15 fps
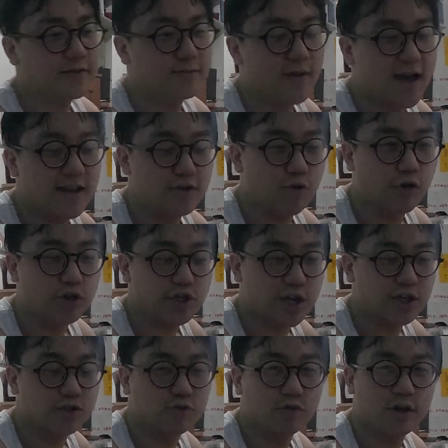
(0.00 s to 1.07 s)
as a man is
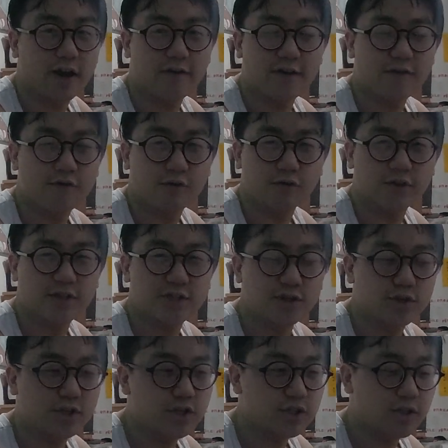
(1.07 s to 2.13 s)
extraordinarily difficult. It's
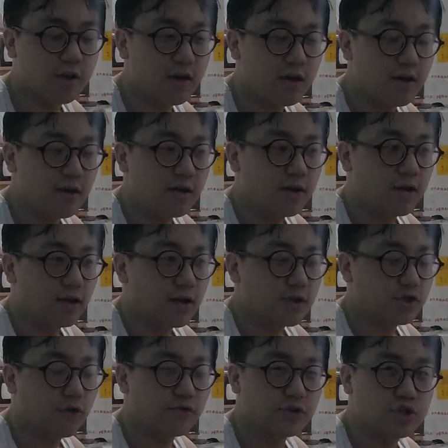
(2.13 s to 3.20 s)
just
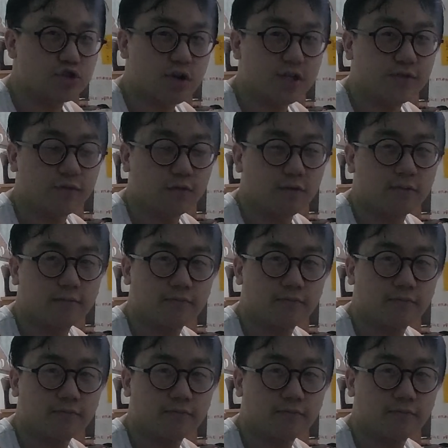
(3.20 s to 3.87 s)
often stressful.